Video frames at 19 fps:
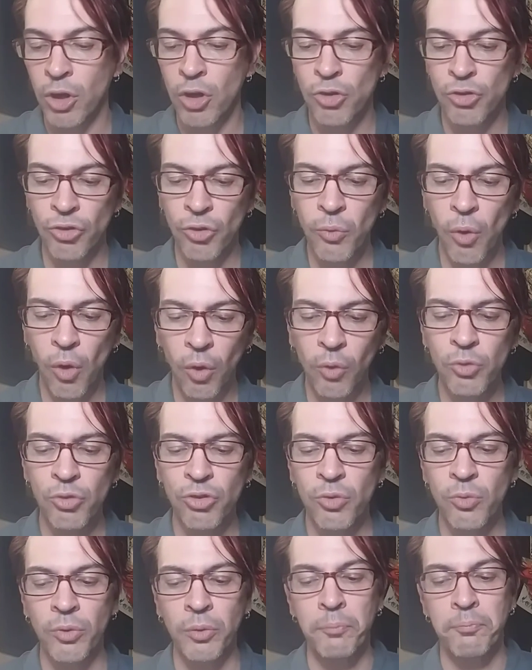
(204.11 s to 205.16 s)
so
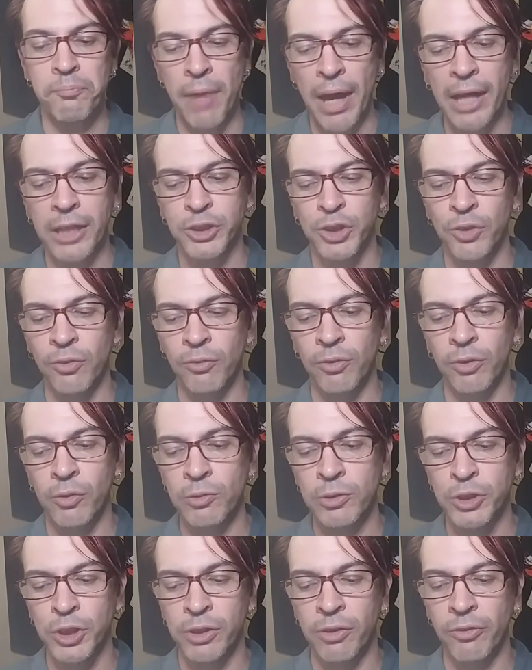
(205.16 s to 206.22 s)
also the magical
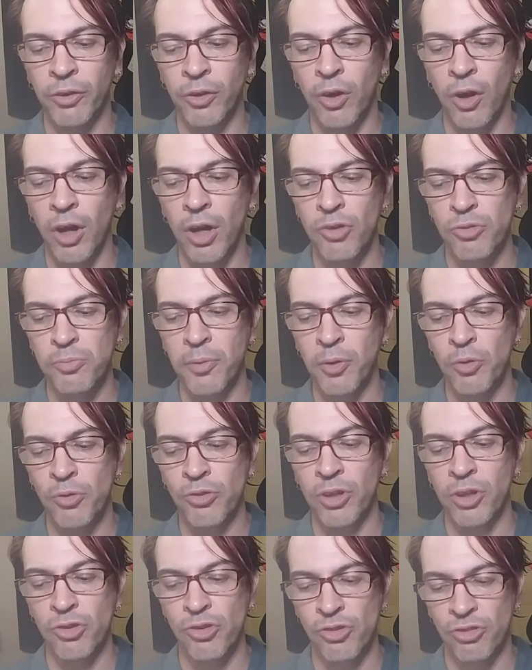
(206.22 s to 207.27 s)
illusion of the cosmos
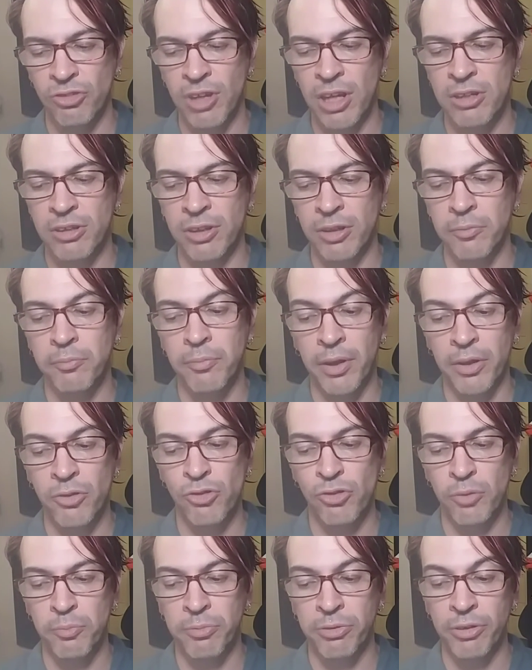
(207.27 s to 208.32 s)
extended by the
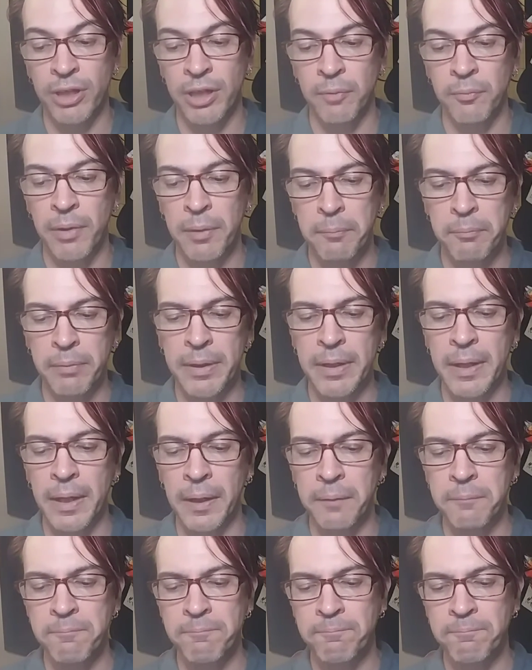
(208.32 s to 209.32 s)
Supreme Being.